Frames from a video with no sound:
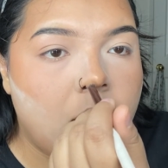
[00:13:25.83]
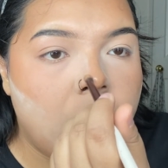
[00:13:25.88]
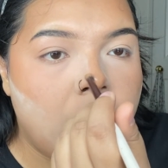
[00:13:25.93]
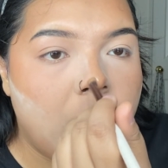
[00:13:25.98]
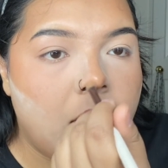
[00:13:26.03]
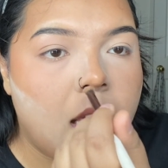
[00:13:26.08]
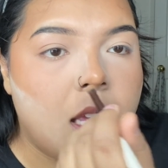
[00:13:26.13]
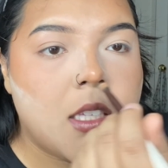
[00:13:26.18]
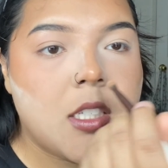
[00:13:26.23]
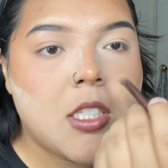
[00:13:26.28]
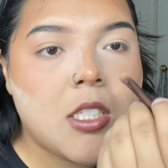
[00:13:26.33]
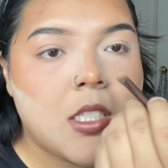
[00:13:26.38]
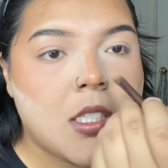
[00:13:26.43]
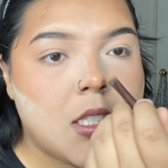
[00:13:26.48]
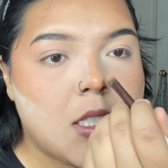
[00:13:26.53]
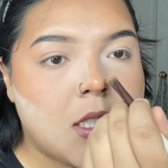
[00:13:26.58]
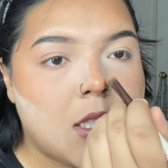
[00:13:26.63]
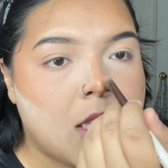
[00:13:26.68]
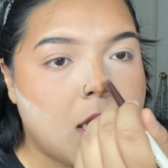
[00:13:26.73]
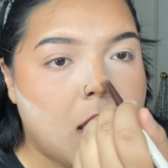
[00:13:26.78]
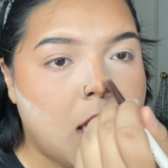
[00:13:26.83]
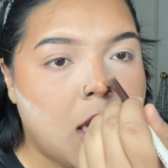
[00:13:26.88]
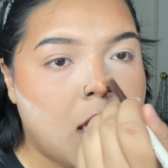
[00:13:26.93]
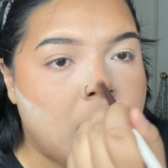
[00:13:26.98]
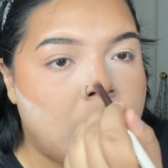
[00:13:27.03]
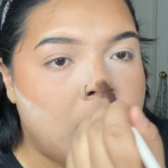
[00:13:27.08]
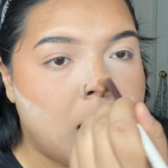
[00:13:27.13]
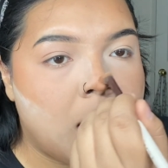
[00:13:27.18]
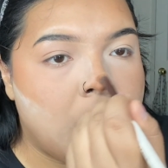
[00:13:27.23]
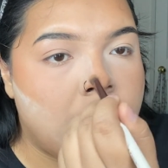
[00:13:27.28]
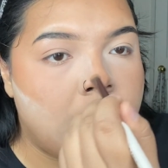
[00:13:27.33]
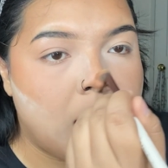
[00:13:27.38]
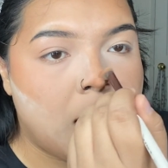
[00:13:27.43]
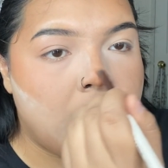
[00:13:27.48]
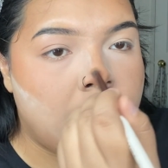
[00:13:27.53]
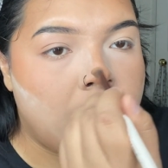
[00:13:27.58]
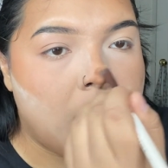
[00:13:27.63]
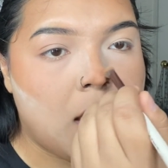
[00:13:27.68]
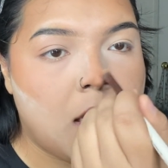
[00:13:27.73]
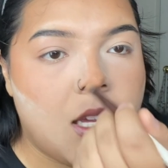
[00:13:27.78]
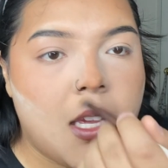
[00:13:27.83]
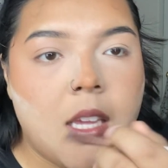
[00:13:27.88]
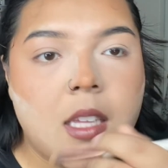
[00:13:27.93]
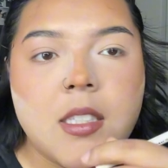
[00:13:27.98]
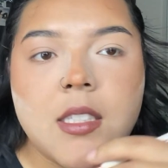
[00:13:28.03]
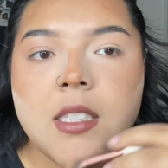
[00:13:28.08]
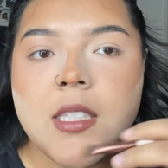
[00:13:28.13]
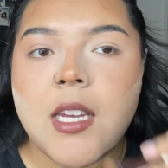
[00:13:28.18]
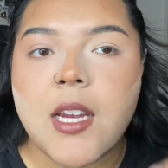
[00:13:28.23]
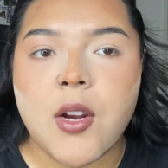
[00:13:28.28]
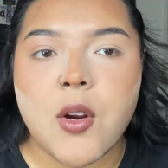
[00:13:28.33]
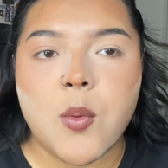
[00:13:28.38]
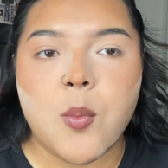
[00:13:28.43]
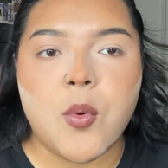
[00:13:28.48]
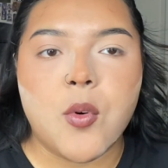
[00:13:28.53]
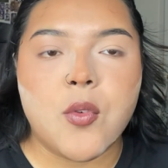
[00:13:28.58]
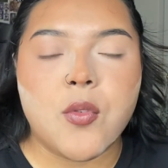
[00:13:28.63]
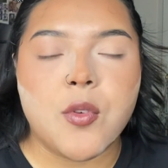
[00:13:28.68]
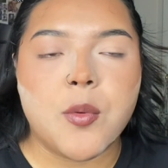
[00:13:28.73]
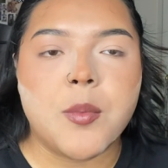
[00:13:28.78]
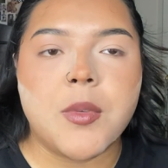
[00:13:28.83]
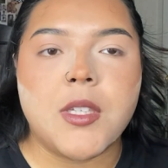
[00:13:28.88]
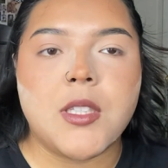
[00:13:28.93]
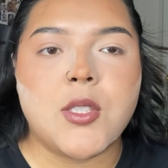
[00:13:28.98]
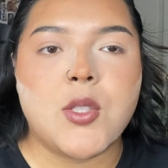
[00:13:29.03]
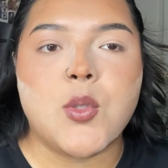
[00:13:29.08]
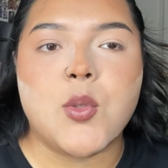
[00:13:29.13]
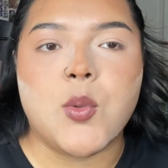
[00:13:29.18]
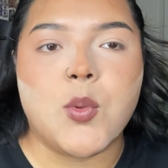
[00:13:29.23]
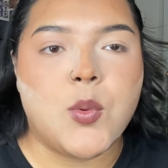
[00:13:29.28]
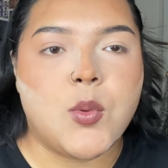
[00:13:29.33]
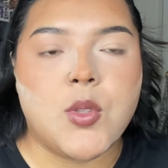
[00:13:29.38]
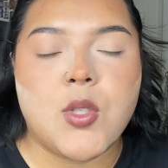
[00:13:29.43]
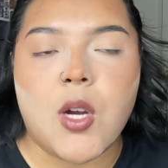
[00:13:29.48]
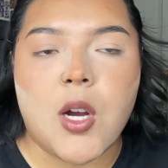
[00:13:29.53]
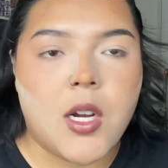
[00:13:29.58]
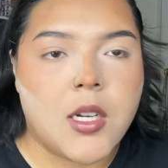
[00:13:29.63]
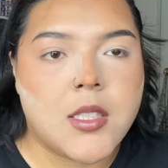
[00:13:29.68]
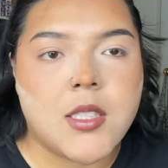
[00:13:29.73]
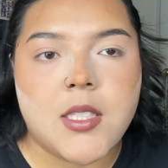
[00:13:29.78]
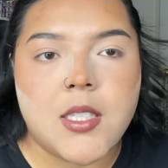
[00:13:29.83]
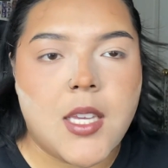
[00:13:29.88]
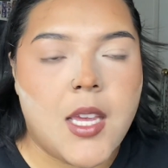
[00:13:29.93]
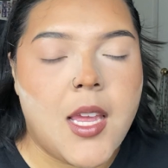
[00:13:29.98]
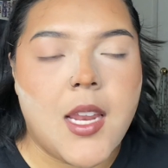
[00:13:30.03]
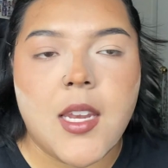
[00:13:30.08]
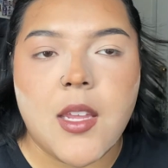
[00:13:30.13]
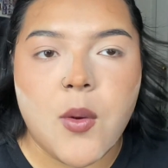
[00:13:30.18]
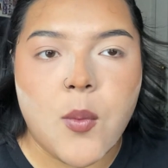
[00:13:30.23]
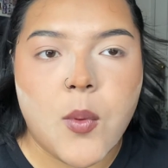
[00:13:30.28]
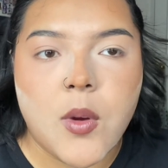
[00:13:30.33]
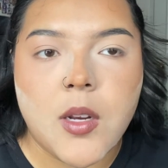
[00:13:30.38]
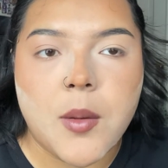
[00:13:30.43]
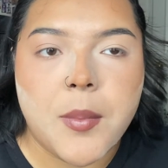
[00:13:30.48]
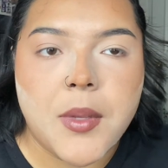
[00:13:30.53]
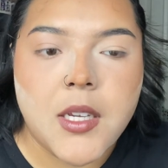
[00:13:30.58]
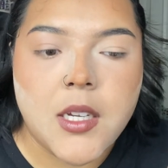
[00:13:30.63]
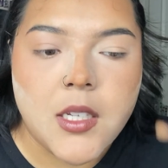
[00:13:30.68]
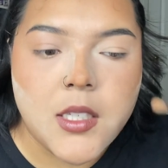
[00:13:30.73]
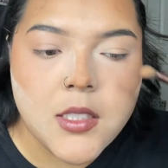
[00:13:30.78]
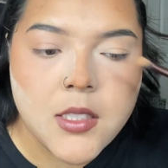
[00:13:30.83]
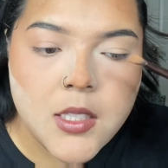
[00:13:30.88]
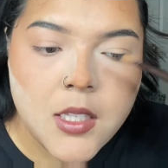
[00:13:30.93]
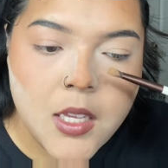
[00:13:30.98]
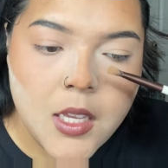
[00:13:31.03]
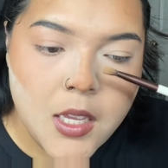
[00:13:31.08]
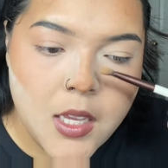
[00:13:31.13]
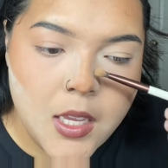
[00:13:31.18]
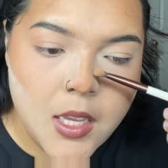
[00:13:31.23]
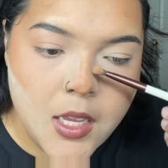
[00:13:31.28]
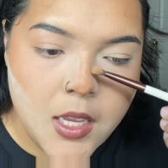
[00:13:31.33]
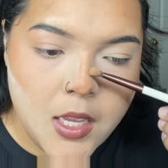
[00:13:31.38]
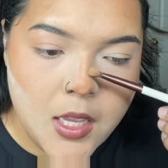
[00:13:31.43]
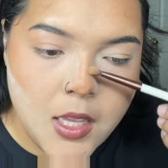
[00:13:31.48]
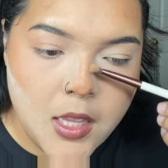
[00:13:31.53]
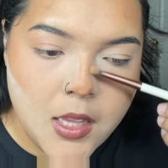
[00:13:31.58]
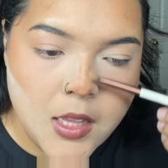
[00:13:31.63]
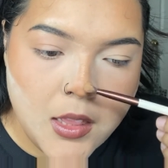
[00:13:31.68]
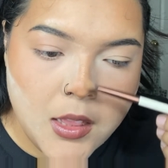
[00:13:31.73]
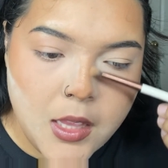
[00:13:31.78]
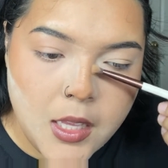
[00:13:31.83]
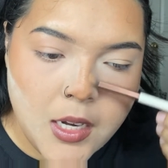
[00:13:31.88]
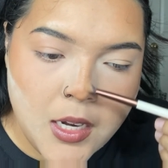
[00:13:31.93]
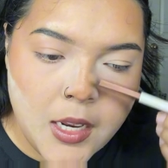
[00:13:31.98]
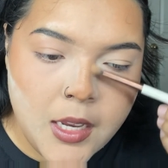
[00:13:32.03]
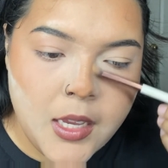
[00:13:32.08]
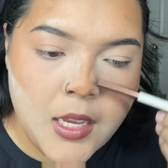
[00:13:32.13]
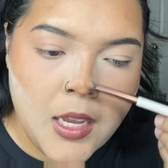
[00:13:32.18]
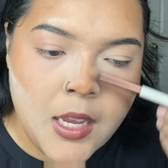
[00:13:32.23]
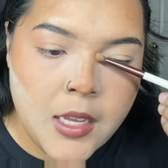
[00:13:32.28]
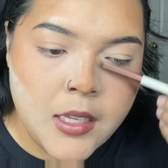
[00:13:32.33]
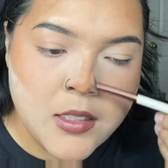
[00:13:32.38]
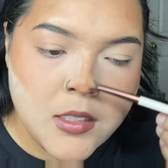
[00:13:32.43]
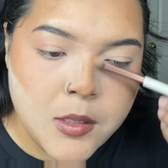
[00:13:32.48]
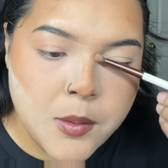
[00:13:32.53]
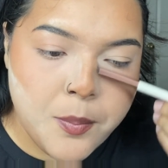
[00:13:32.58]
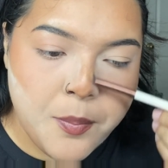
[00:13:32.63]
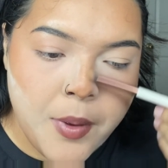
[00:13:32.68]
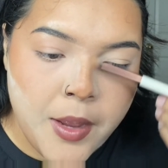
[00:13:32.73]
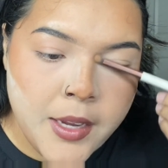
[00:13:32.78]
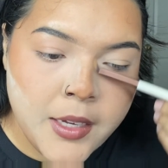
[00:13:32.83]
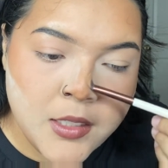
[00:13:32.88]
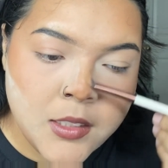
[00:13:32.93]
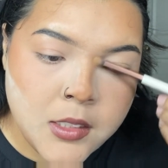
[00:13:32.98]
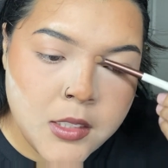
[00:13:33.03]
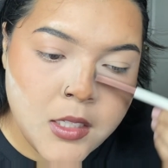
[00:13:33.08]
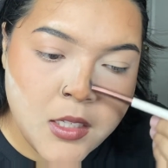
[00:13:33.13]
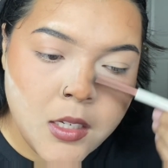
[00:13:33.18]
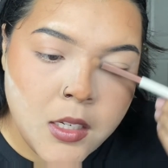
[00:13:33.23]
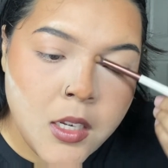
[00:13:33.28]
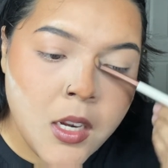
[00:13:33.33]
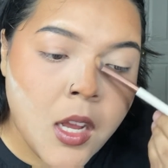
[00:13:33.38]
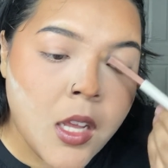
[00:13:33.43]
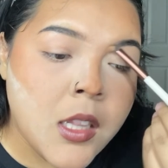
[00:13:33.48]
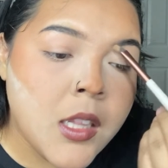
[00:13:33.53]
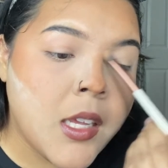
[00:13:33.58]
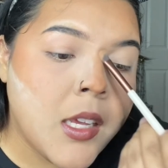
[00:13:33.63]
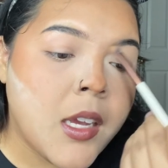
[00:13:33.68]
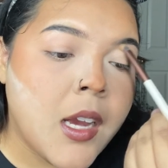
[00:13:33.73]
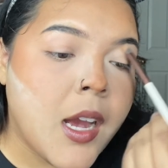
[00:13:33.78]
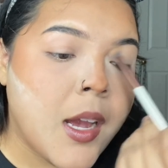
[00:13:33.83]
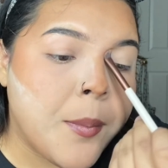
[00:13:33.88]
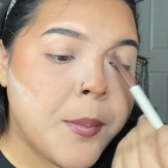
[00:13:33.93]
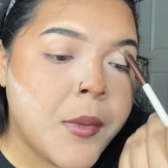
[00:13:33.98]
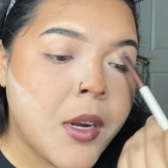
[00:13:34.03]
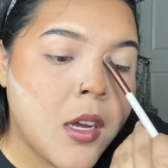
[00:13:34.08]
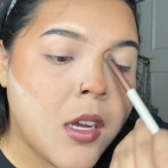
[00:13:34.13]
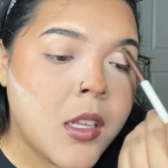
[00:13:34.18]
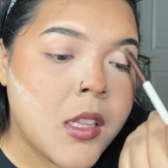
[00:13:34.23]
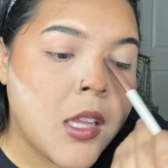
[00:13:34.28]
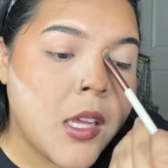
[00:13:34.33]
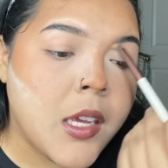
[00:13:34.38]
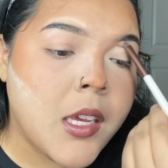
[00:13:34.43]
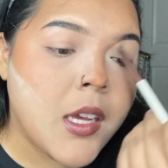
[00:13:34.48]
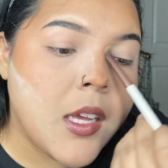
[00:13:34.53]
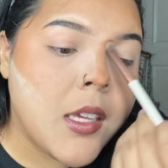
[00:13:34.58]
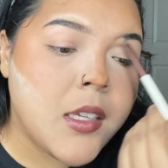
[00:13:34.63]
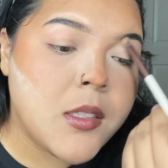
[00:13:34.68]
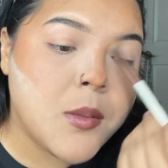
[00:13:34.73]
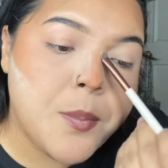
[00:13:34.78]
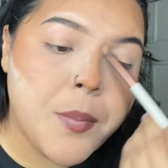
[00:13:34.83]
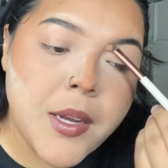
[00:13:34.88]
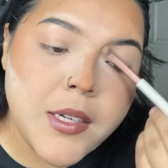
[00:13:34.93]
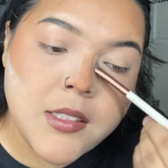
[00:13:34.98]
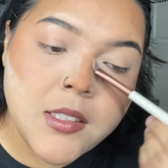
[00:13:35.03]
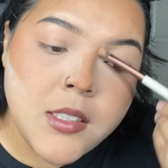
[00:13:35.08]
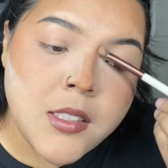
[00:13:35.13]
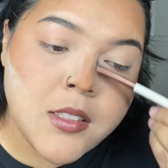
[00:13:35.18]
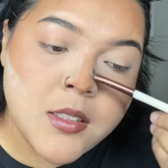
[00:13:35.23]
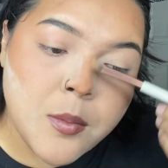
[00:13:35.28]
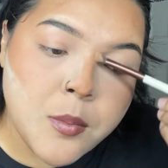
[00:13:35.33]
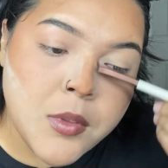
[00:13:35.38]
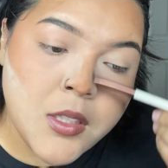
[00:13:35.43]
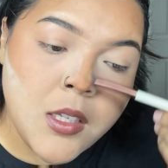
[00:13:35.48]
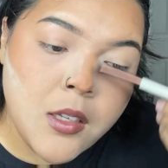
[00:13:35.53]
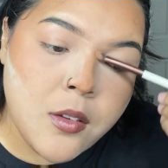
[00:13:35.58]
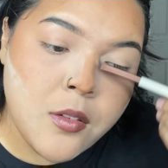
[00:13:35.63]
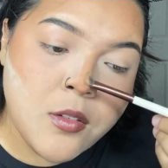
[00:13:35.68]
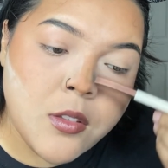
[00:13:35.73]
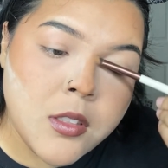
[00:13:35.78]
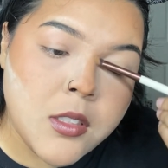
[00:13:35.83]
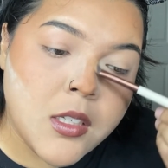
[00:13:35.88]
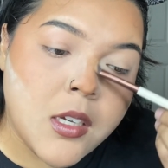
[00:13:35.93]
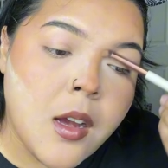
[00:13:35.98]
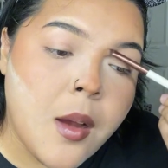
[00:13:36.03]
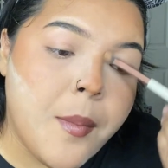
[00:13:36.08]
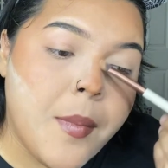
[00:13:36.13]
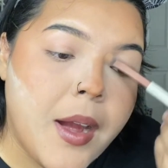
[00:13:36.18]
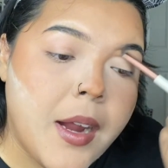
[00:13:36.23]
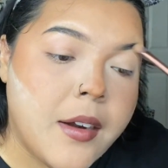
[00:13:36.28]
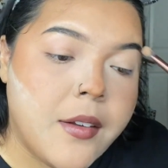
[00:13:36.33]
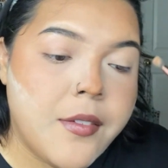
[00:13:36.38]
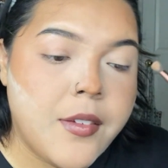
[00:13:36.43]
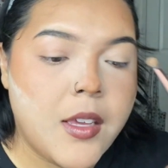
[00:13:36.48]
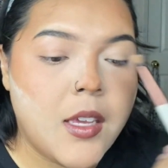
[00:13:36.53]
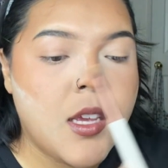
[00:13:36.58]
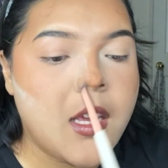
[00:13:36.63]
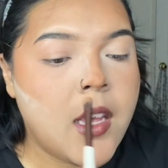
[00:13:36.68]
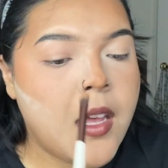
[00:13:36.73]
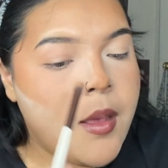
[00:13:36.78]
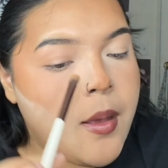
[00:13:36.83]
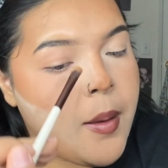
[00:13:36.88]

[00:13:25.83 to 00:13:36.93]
it's just, like, it's terrible for me to talk to anyone because then I expect, not like I'm not like expecting something to come out of it,